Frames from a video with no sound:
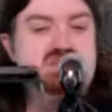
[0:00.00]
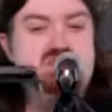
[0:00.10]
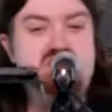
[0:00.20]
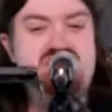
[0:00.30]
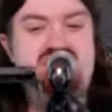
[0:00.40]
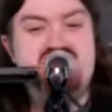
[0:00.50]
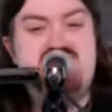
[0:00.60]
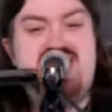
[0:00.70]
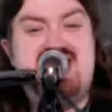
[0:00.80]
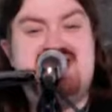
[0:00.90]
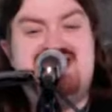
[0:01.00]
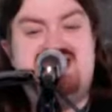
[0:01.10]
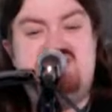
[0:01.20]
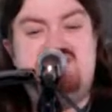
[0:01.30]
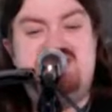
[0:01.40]
But with you I
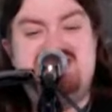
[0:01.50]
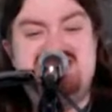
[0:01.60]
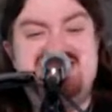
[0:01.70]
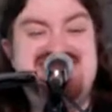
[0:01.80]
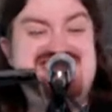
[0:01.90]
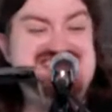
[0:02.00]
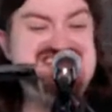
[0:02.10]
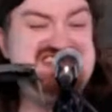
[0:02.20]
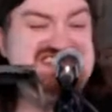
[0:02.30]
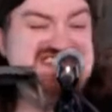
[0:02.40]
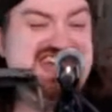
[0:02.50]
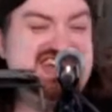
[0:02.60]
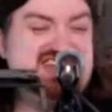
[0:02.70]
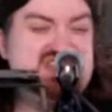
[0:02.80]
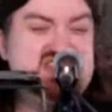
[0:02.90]
can rest easy,
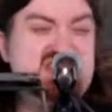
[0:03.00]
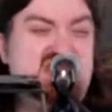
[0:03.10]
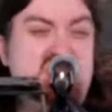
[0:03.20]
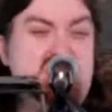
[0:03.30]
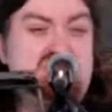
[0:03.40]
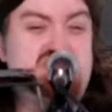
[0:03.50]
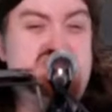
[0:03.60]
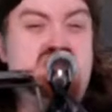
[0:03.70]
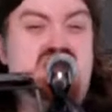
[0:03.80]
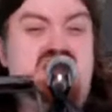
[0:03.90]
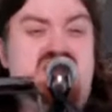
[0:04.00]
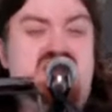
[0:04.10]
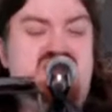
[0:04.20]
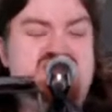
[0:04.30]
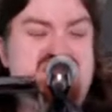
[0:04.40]
dance alone to our
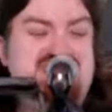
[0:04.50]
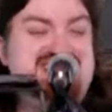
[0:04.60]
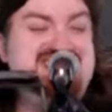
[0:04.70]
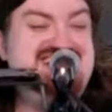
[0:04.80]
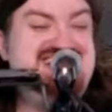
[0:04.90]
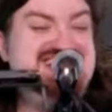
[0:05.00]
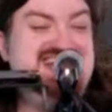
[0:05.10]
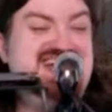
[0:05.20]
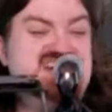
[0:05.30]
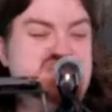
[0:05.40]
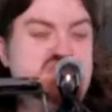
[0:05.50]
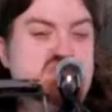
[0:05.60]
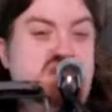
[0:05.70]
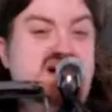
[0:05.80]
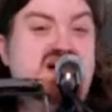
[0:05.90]
hearts beating as
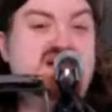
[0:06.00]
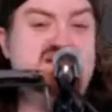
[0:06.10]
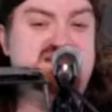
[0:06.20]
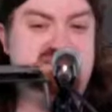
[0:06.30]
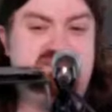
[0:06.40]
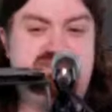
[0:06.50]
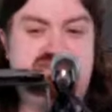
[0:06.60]
one.